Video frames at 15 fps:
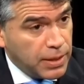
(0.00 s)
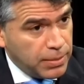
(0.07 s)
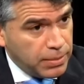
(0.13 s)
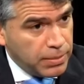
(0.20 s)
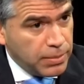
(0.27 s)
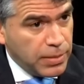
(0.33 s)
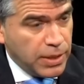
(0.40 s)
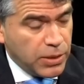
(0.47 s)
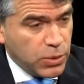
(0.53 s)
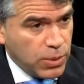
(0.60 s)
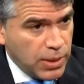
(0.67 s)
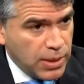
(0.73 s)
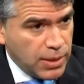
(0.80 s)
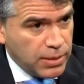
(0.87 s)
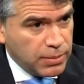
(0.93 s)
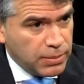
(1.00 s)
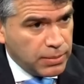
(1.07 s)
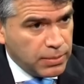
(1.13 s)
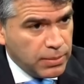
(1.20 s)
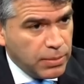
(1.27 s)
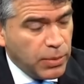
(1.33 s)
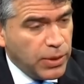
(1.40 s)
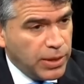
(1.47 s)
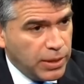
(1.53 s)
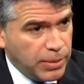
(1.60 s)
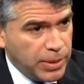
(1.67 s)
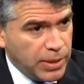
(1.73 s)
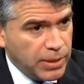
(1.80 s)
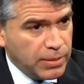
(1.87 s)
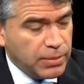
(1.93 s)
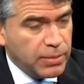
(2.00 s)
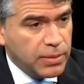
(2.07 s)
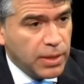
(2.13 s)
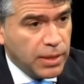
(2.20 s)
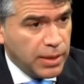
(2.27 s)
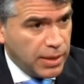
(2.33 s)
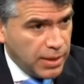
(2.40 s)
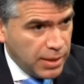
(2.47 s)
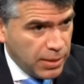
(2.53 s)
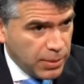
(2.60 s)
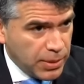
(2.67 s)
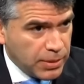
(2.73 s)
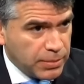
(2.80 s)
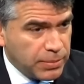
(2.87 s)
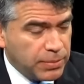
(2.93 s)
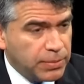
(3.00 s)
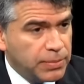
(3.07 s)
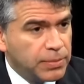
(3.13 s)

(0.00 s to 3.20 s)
Yeah? Venezuela, Bolivia, and Nicaragua.